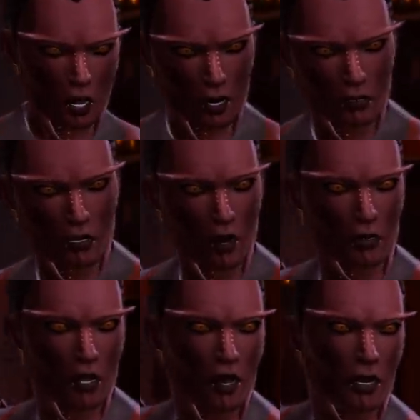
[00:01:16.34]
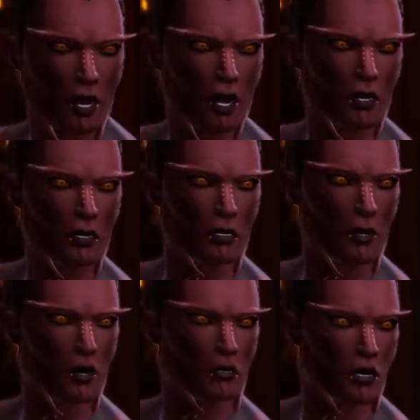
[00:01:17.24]
to control your inane
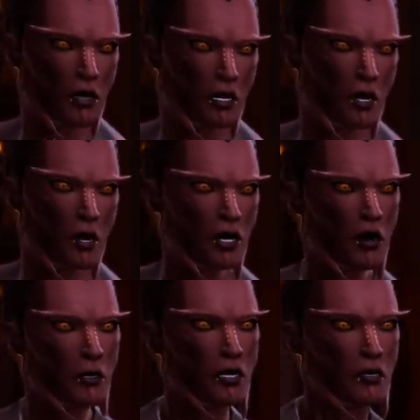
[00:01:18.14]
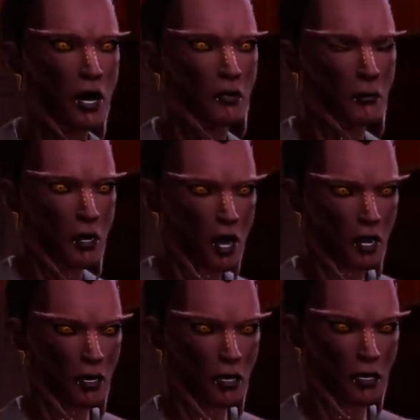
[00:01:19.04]
commentary, and there will be less
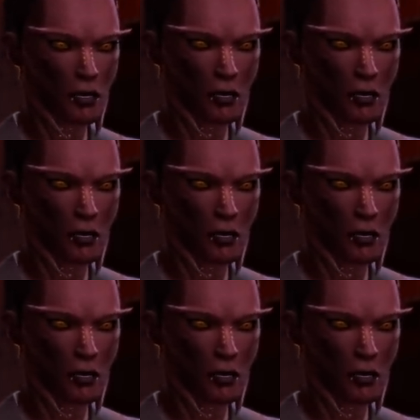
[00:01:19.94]
pain.